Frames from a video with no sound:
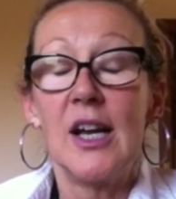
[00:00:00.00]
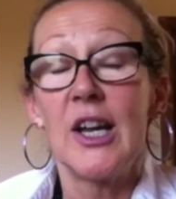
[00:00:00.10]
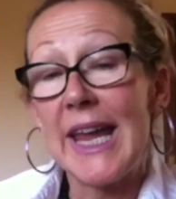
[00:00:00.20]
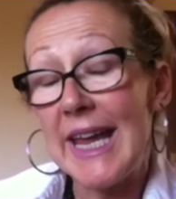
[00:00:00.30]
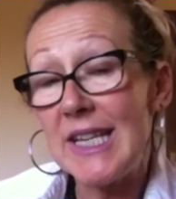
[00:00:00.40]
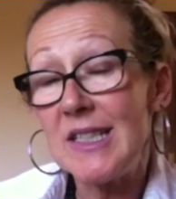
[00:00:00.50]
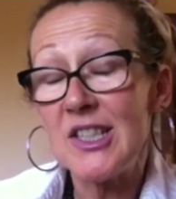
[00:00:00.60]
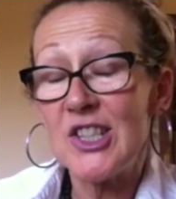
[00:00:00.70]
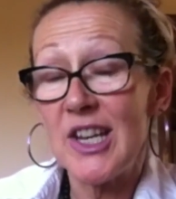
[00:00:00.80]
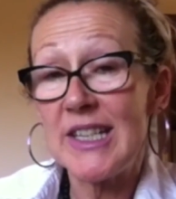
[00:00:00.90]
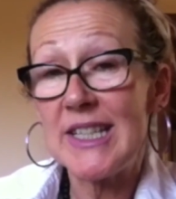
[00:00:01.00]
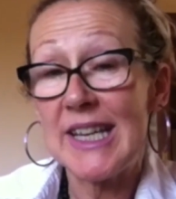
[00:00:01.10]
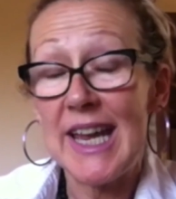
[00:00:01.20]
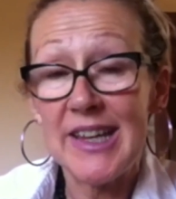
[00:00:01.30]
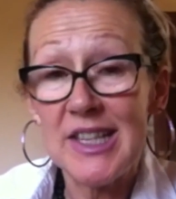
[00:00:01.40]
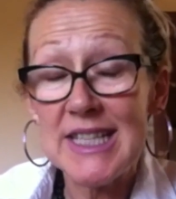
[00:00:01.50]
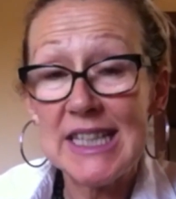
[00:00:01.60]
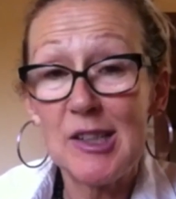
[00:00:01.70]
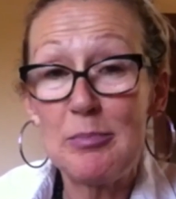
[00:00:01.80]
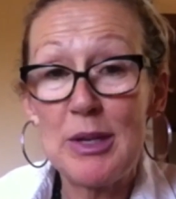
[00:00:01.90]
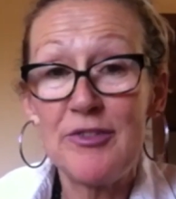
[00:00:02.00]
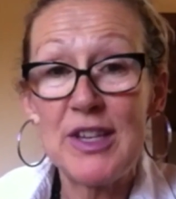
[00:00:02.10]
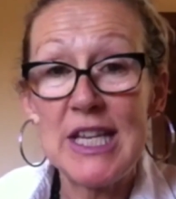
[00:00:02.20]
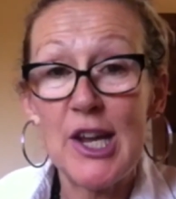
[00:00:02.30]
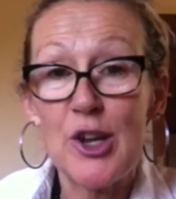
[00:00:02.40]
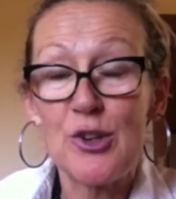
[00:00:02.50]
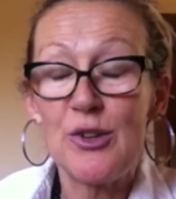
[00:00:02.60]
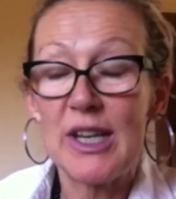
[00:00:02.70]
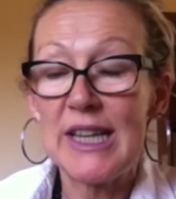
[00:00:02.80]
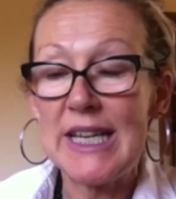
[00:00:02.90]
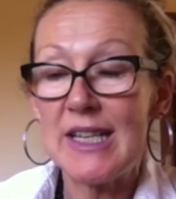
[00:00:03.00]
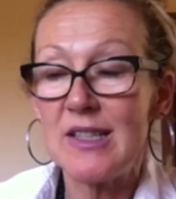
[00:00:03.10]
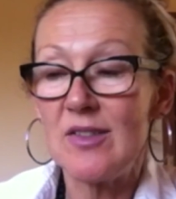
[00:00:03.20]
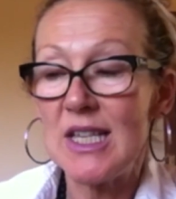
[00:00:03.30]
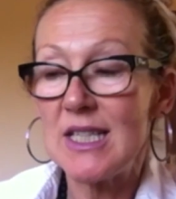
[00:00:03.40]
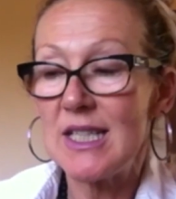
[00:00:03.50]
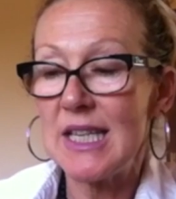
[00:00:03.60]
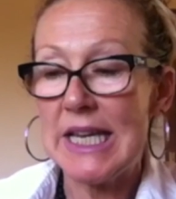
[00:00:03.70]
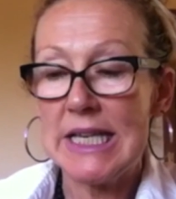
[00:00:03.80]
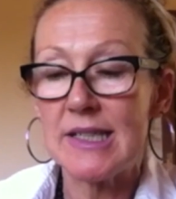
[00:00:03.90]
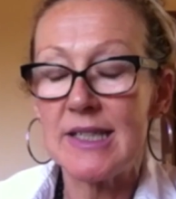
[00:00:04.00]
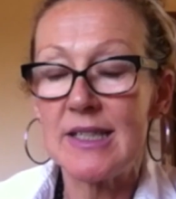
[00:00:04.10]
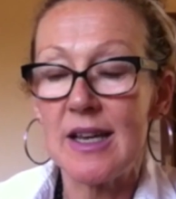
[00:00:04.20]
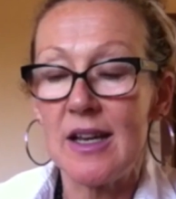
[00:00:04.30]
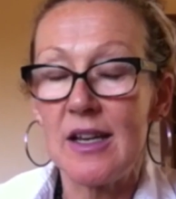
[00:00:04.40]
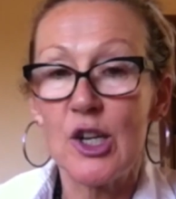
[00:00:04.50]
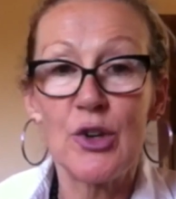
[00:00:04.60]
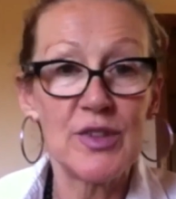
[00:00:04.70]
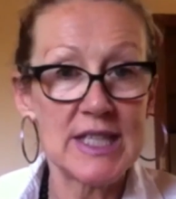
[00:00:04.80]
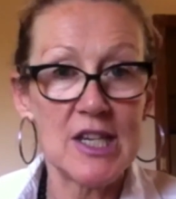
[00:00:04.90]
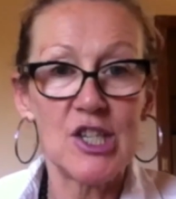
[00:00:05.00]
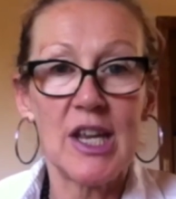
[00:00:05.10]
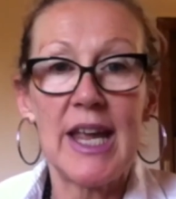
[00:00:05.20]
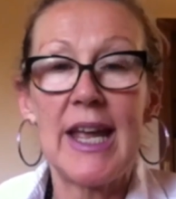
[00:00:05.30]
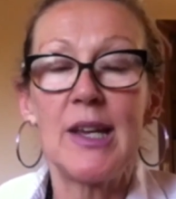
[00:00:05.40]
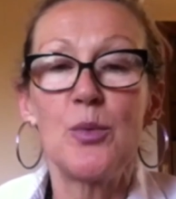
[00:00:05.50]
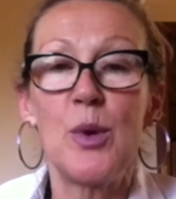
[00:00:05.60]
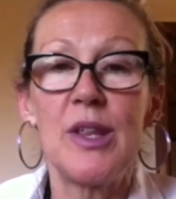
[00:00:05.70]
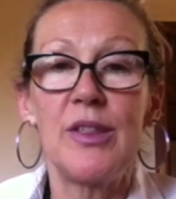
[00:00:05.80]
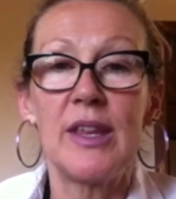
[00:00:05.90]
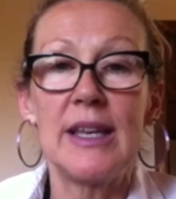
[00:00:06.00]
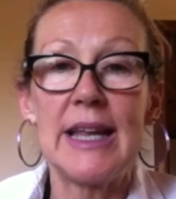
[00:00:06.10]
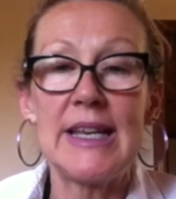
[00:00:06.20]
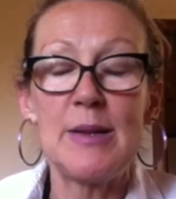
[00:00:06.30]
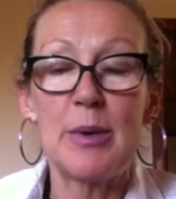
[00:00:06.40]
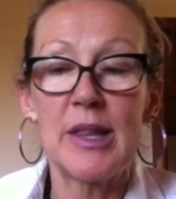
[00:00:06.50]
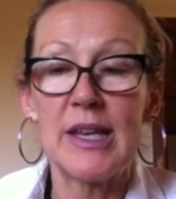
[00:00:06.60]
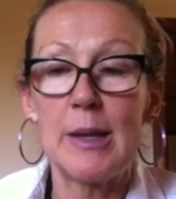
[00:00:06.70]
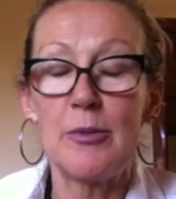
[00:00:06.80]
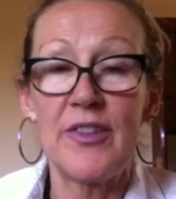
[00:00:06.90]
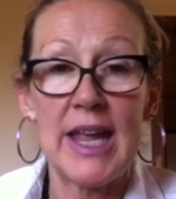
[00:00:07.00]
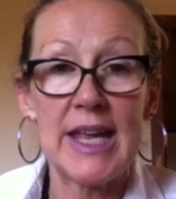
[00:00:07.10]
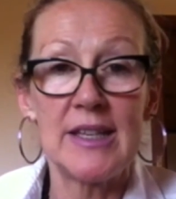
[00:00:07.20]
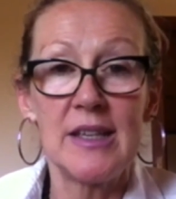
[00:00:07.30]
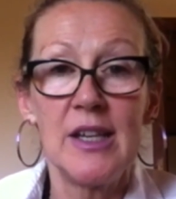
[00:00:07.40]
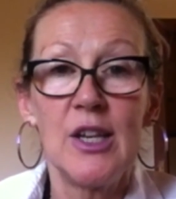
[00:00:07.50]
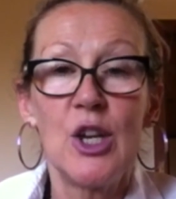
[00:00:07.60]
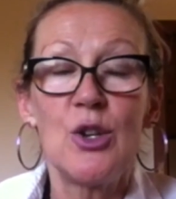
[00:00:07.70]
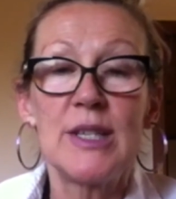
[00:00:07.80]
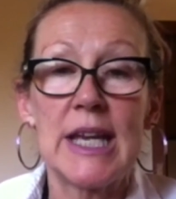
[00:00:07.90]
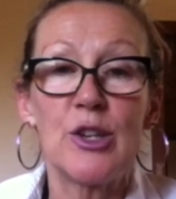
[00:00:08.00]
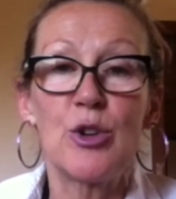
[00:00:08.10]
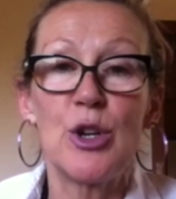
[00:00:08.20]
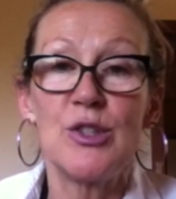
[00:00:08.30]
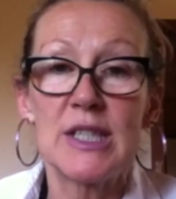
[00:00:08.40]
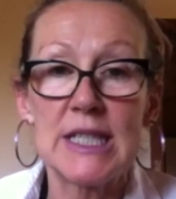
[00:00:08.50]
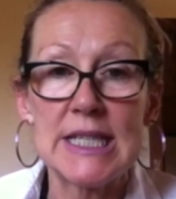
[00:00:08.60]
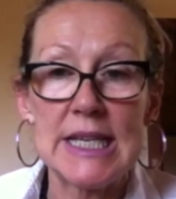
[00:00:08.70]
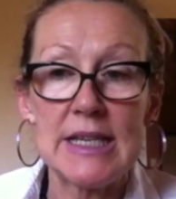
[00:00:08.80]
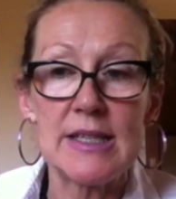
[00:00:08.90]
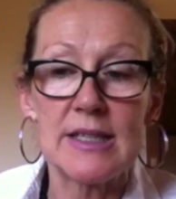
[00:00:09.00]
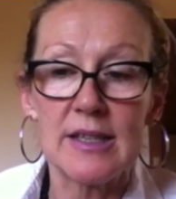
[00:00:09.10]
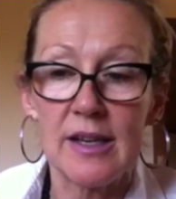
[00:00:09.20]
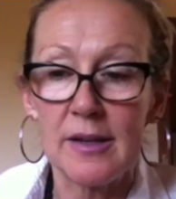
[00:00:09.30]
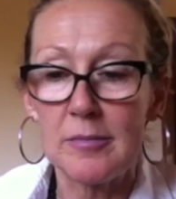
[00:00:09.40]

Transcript: Okay, deciding to add this little bit of video at the end of this. It's a conversation I had with a lady by the name of Anne, who's had Crohn's disease